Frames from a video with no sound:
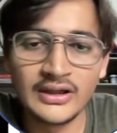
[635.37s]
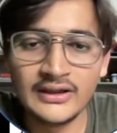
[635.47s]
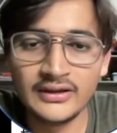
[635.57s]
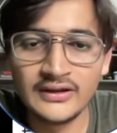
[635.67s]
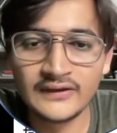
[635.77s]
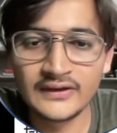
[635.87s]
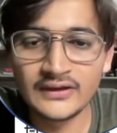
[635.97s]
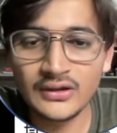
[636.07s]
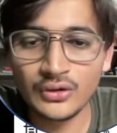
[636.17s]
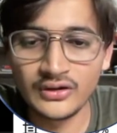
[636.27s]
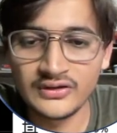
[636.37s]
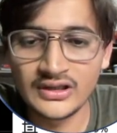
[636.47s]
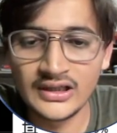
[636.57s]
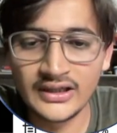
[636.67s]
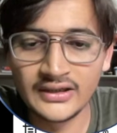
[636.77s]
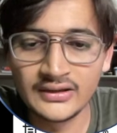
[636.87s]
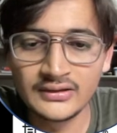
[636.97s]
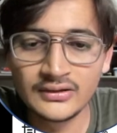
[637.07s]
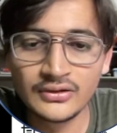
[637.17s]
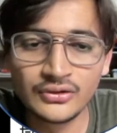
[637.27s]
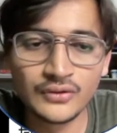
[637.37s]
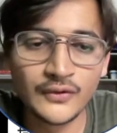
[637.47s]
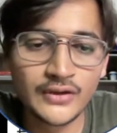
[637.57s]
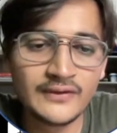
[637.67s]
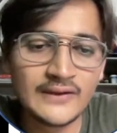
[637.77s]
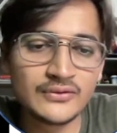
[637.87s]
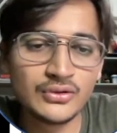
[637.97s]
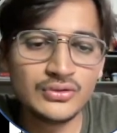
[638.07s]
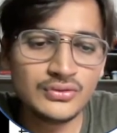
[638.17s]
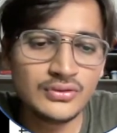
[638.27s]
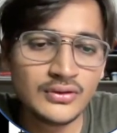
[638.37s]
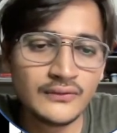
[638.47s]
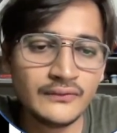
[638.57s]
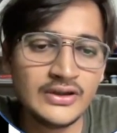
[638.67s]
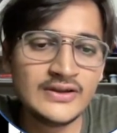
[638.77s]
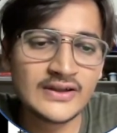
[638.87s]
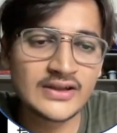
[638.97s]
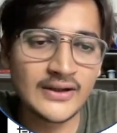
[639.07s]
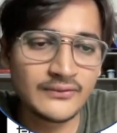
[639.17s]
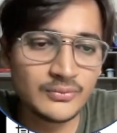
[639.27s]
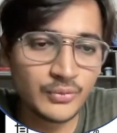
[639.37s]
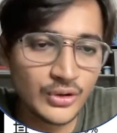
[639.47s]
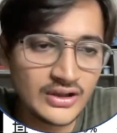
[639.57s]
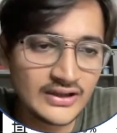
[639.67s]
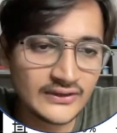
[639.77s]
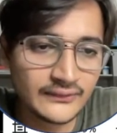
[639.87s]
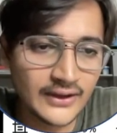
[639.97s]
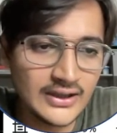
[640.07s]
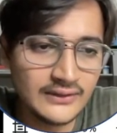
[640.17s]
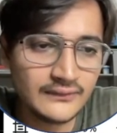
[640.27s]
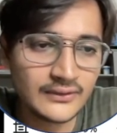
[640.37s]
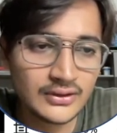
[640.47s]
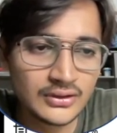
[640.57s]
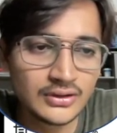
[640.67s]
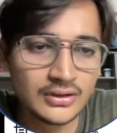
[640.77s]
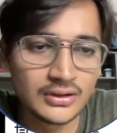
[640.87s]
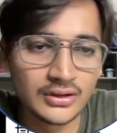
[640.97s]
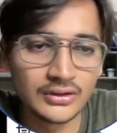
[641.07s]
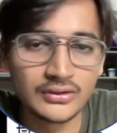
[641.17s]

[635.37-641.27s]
This is our original head. So what we have to do, we just have to point this 5, uh,